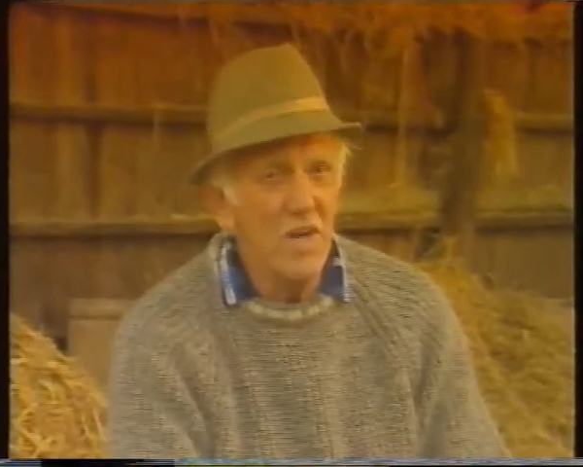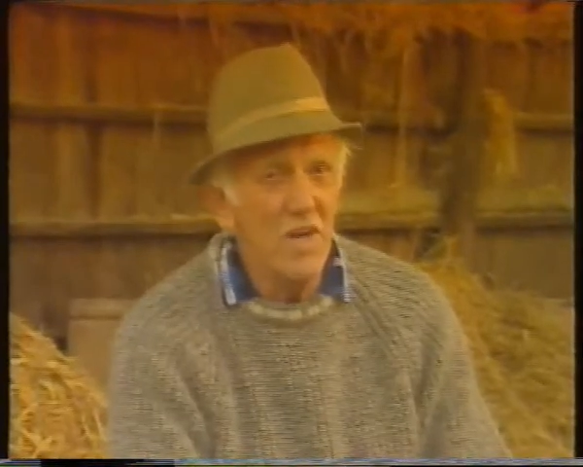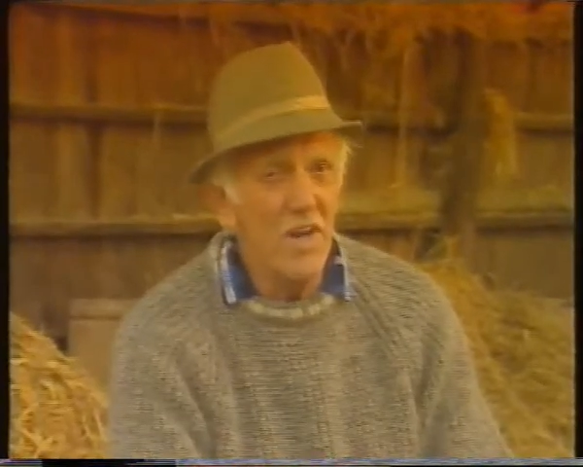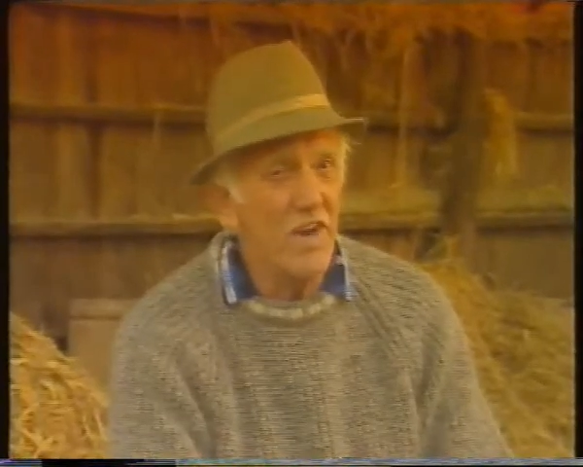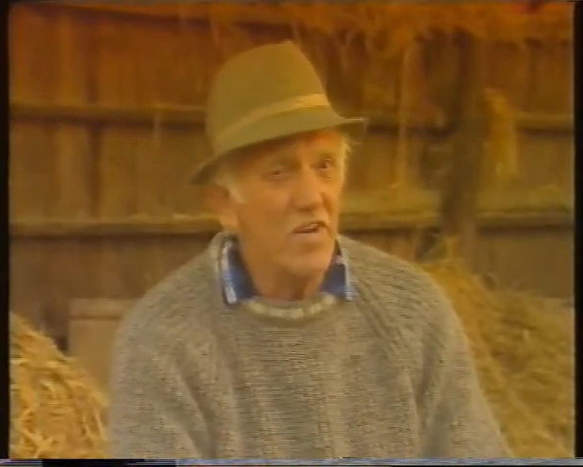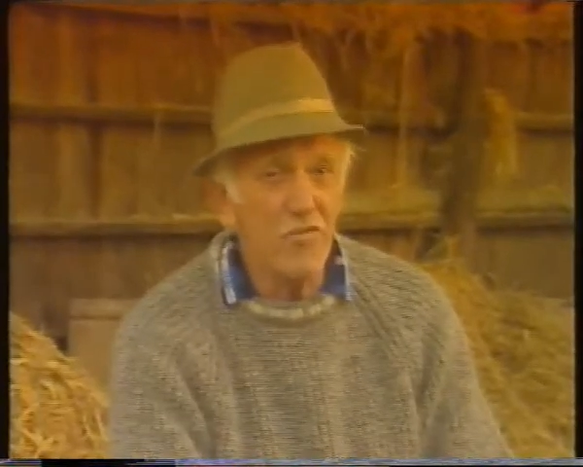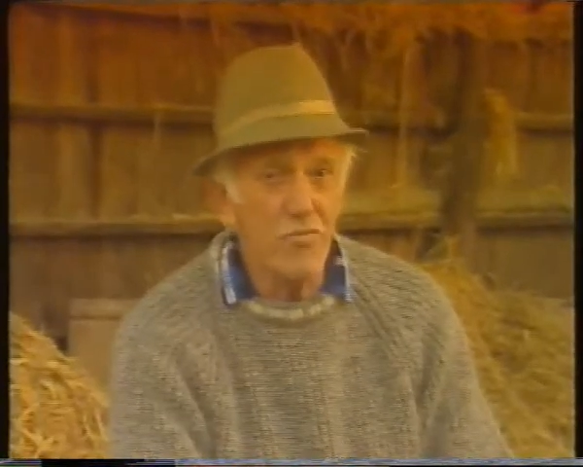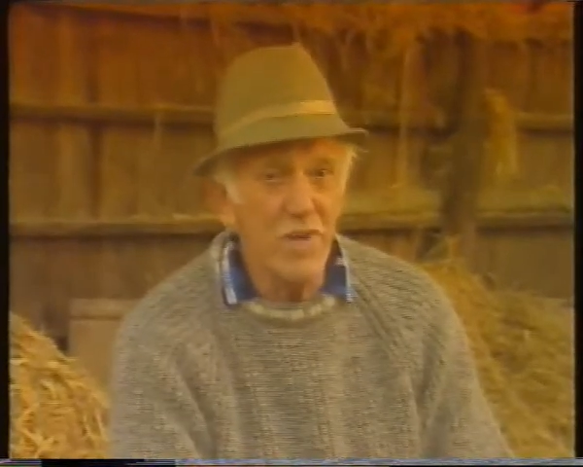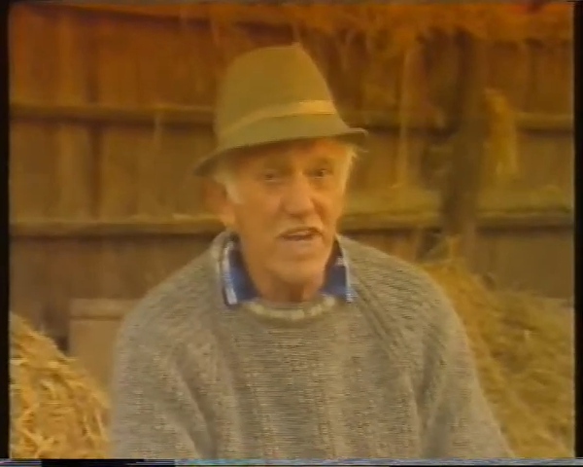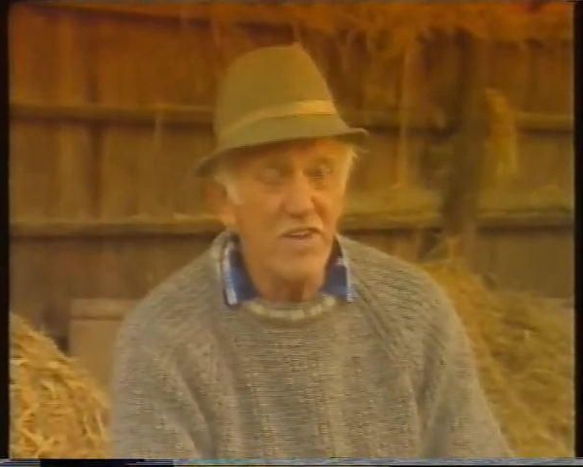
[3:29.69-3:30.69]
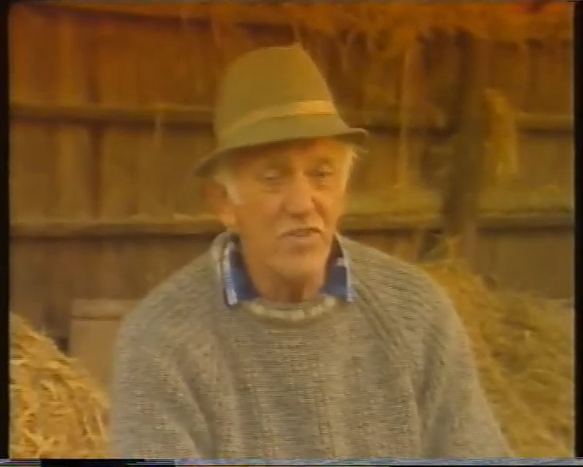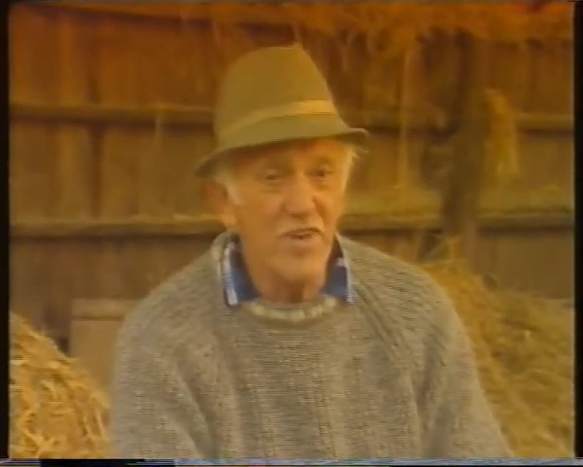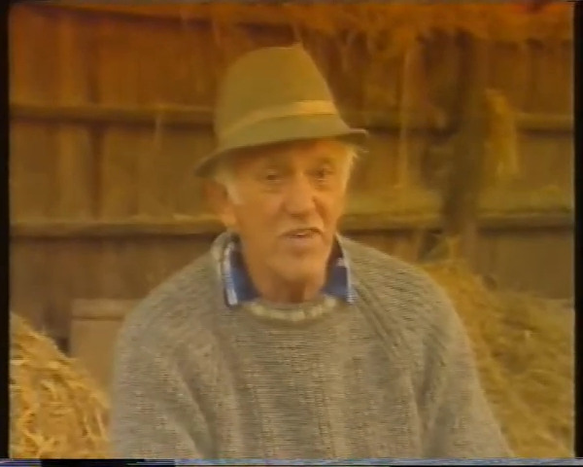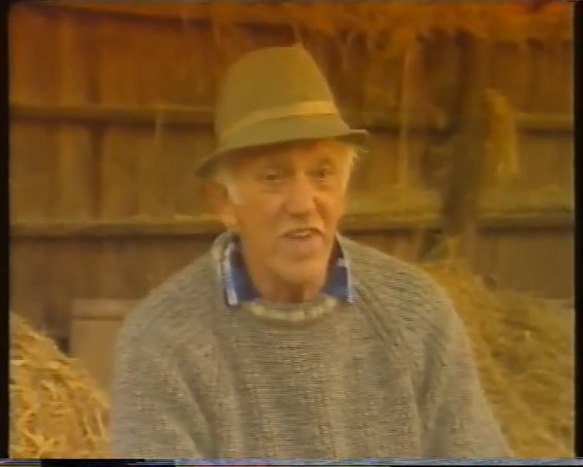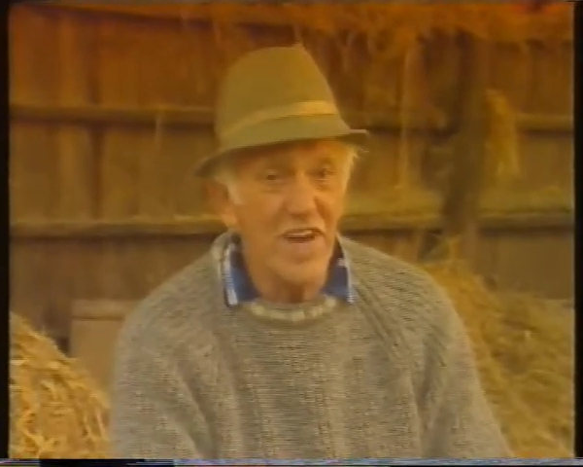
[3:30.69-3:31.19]
to let a stranger
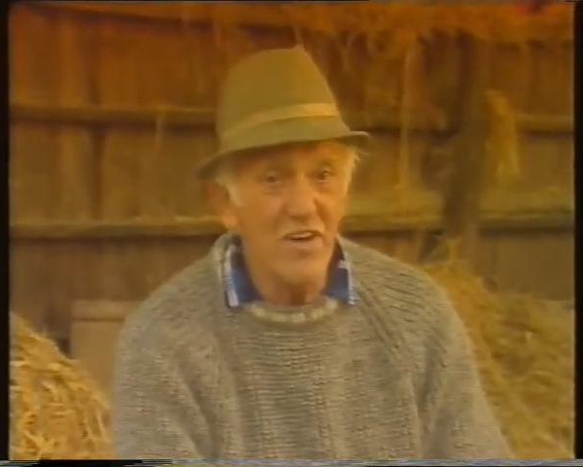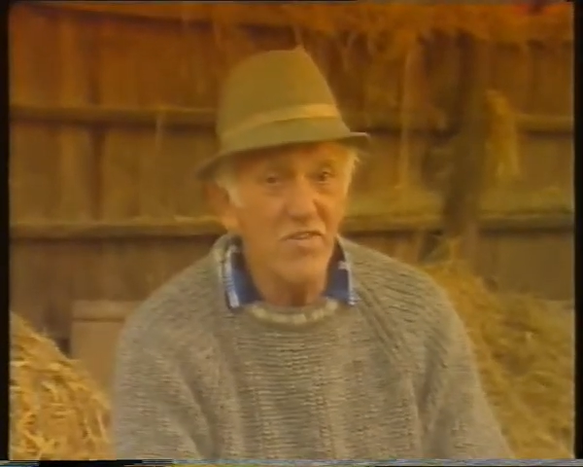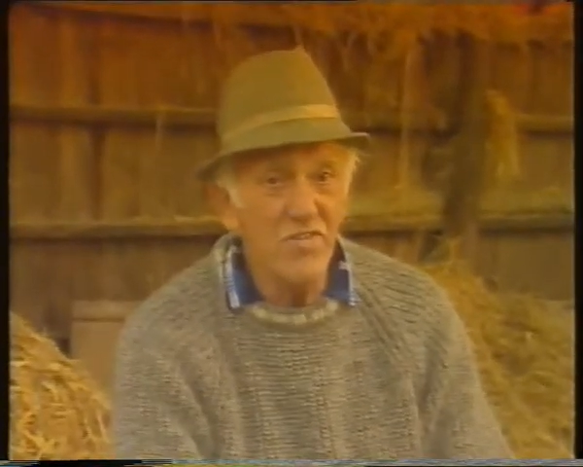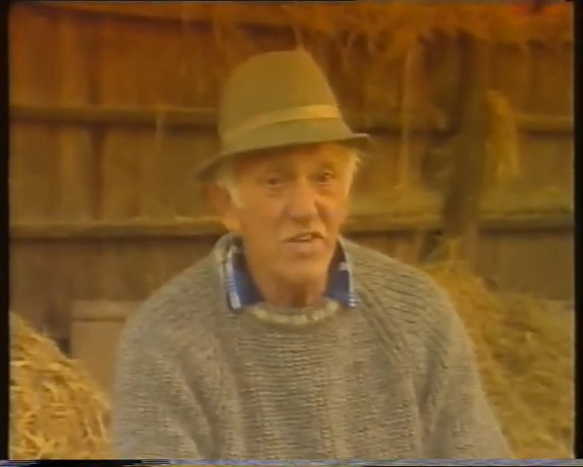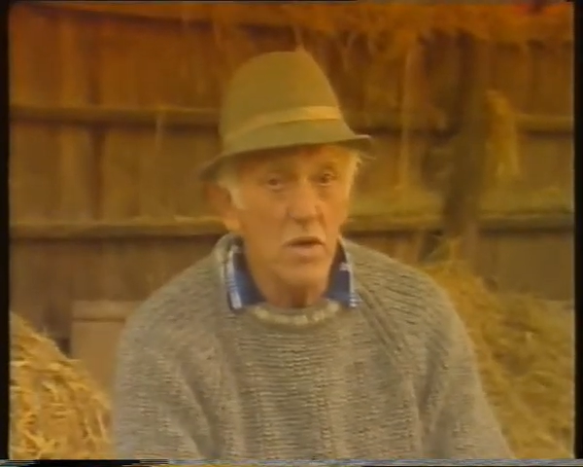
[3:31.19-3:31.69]
into the house.